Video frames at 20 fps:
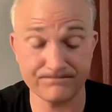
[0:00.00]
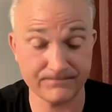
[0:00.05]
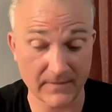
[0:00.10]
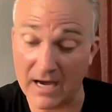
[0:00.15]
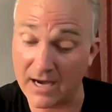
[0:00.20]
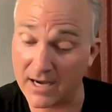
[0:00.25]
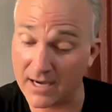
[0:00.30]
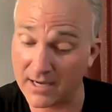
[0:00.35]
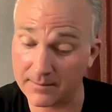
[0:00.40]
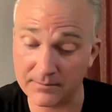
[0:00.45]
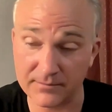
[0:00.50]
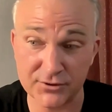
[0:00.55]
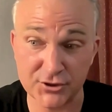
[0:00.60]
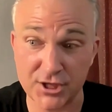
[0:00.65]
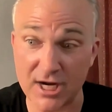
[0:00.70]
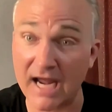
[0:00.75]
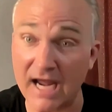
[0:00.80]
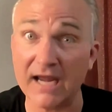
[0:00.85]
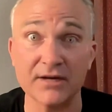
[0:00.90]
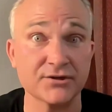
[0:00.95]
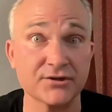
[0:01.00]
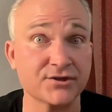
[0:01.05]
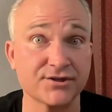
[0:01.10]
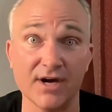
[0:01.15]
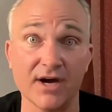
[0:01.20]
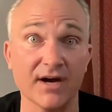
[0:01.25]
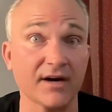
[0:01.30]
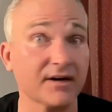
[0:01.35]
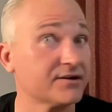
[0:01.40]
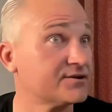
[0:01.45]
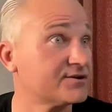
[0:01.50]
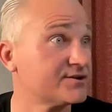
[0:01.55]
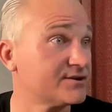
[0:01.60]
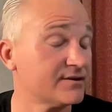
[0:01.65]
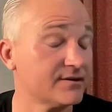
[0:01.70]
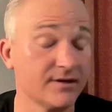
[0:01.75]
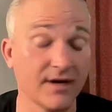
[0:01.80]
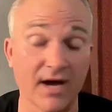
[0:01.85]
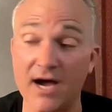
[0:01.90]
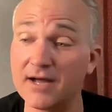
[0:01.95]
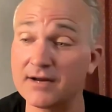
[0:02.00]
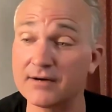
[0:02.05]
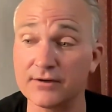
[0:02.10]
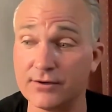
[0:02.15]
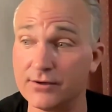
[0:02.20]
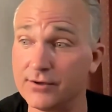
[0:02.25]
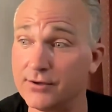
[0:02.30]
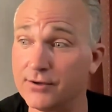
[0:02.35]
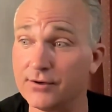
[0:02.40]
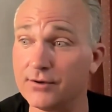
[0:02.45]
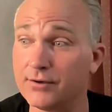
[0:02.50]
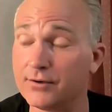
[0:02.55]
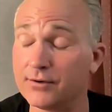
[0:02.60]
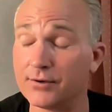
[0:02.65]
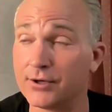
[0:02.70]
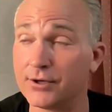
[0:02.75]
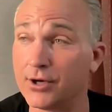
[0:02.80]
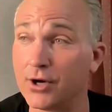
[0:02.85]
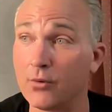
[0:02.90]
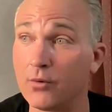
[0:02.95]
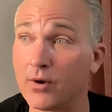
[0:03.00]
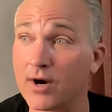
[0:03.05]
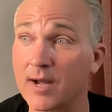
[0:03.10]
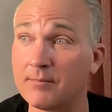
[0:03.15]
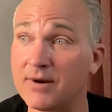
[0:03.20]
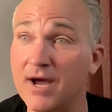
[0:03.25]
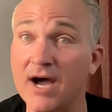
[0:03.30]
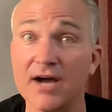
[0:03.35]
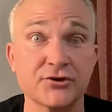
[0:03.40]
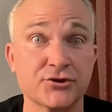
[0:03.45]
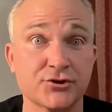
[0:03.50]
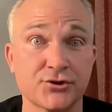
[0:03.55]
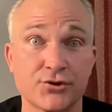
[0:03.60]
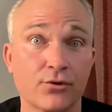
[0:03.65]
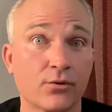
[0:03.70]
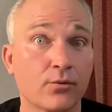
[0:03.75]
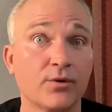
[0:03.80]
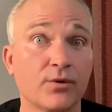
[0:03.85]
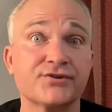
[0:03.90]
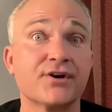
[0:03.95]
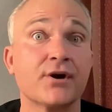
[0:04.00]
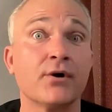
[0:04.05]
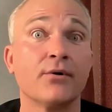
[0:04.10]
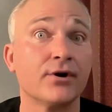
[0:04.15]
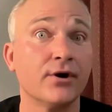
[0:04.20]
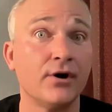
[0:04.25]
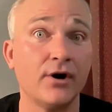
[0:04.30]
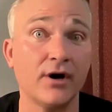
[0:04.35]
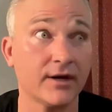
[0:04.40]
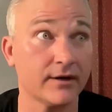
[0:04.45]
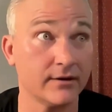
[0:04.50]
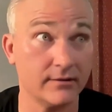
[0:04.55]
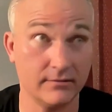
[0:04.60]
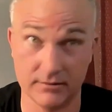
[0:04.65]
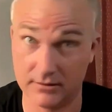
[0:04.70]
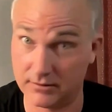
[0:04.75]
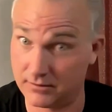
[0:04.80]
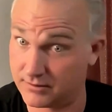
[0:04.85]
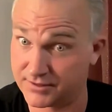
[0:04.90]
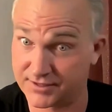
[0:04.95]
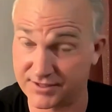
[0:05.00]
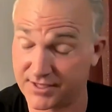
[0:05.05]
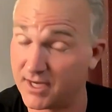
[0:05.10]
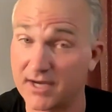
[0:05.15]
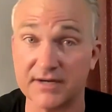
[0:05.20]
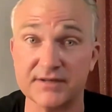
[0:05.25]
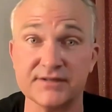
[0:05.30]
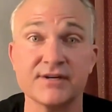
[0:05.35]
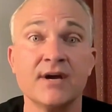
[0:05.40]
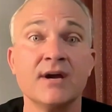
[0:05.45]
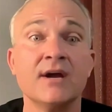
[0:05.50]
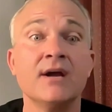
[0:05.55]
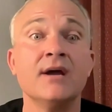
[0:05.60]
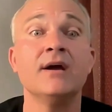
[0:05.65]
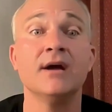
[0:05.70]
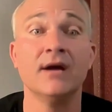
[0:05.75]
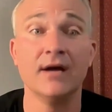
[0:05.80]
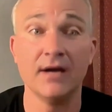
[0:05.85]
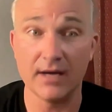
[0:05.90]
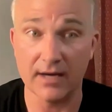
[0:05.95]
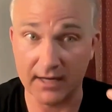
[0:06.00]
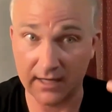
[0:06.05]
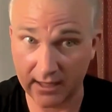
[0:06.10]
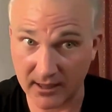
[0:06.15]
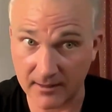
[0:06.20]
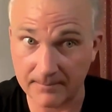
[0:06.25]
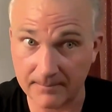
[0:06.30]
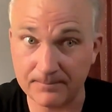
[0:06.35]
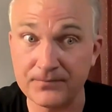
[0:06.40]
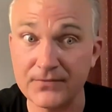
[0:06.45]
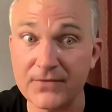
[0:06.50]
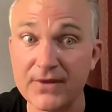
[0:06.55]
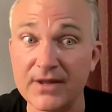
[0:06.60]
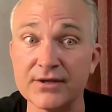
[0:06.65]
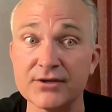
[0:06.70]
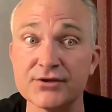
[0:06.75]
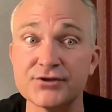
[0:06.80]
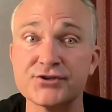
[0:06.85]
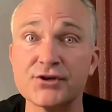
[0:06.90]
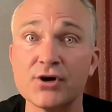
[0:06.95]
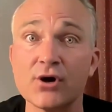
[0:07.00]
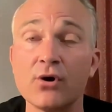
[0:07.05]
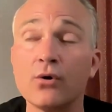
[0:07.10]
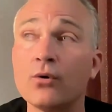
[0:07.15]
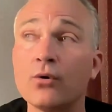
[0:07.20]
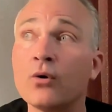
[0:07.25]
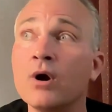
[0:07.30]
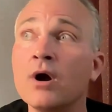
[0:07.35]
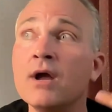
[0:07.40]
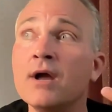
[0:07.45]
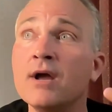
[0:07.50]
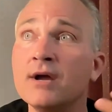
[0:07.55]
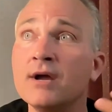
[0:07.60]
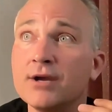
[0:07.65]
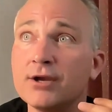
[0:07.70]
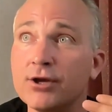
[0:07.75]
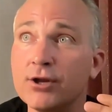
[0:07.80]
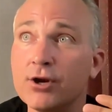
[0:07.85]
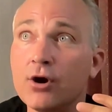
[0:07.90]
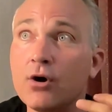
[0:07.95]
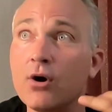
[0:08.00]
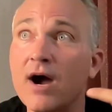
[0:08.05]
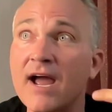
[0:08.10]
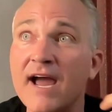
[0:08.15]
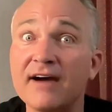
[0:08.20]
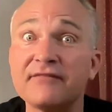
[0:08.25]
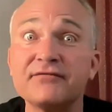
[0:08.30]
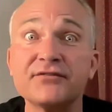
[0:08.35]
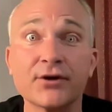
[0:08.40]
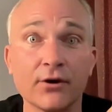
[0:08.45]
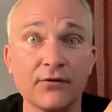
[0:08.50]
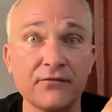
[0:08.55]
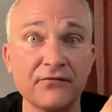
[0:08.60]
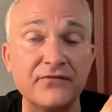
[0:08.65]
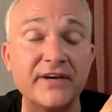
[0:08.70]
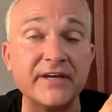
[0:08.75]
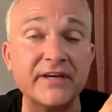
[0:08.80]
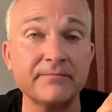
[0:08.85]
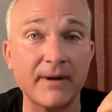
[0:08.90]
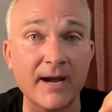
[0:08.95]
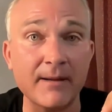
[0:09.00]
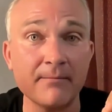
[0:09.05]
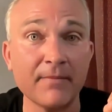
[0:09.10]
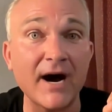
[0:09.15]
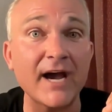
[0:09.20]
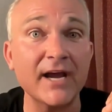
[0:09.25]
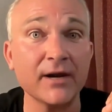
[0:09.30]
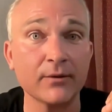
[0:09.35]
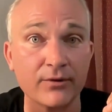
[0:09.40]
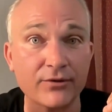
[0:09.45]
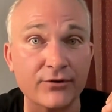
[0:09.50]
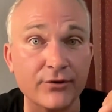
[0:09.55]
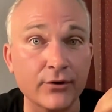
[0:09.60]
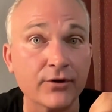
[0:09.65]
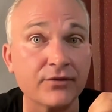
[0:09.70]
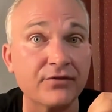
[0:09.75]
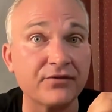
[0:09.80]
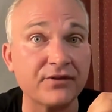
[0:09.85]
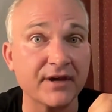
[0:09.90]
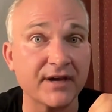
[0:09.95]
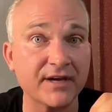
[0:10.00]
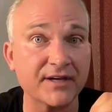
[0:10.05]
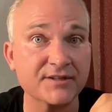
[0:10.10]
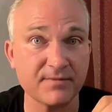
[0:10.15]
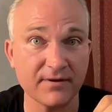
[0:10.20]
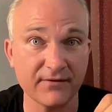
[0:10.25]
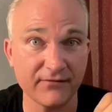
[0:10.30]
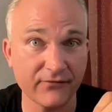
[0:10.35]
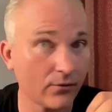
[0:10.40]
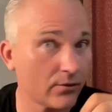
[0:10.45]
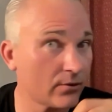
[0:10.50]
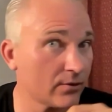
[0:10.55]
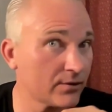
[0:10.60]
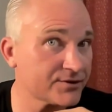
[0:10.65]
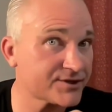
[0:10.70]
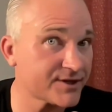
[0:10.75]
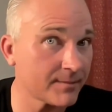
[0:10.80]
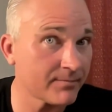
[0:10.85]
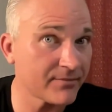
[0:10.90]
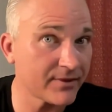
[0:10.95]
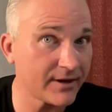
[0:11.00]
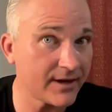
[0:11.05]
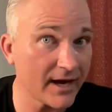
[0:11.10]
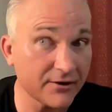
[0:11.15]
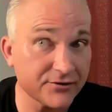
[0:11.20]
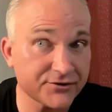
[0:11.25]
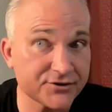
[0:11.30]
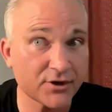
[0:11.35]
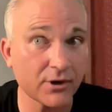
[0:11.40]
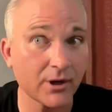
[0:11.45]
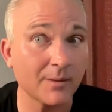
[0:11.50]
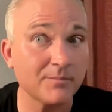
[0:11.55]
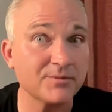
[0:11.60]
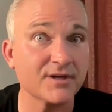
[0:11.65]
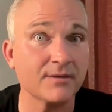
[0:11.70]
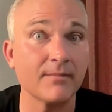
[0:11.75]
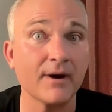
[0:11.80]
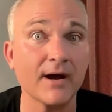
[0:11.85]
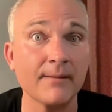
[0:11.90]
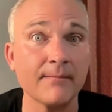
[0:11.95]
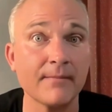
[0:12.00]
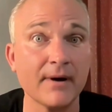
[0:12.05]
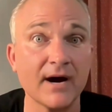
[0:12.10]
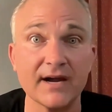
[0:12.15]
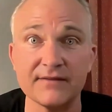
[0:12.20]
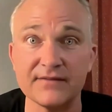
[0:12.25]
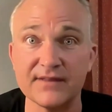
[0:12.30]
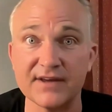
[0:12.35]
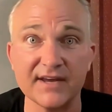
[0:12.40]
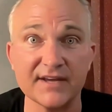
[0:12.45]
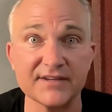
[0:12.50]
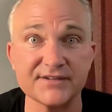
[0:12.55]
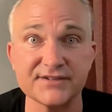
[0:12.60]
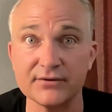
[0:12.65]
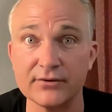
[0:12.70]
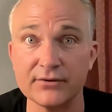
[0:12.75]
Um, change sucks. Not, you know, when I'm not sure what's going on, it sucks. Um, so... You know, I have to go feed my mind with good things before something else creeps in my mind that gets a